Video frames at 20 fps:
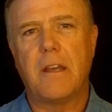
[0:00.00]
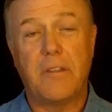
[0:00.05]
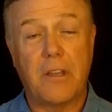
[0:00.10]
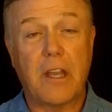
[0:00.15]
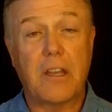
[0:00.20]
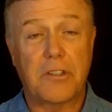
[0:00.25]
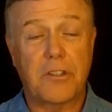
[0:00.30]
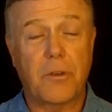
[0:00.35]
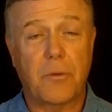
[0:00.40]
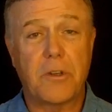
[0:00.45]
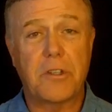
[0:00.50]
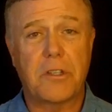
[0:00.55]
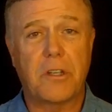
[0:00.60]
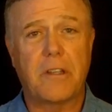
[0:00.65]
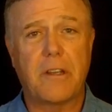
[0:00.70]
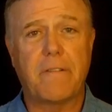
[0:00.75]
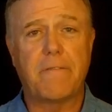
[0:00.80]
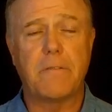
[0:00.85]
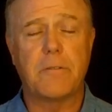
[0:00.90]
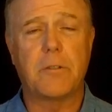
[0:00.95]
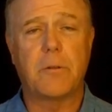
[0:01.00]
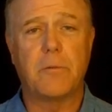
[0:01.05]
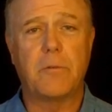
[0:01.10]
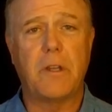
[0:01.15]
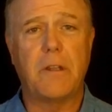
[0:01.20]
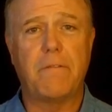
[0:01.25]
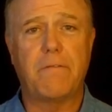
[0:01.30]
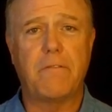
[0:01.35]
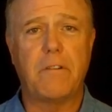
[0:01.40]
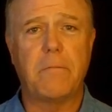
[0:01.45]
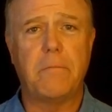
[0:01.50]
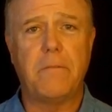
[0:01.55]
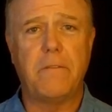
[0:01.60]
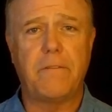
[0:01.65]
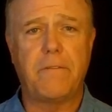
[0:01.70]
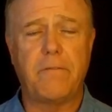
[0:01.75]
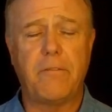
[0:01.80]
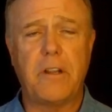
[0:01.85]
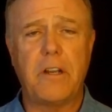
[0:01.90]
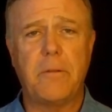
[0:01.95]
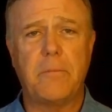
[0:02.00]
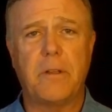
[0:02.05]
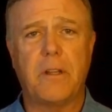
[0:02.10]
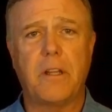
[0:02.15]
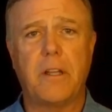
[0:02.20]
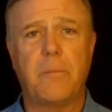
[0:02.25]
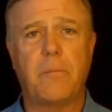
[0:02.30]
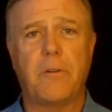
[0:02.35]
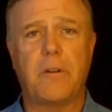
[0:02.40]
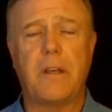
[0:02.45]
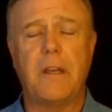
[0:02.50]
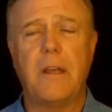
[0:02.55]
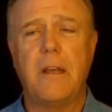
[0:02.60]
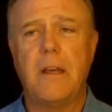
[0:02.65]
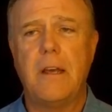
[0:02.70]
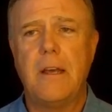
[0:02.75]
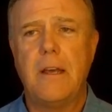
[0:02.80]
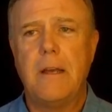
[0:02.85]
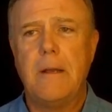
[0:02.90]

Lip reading: and yes, there is a difference between freedom and liberty.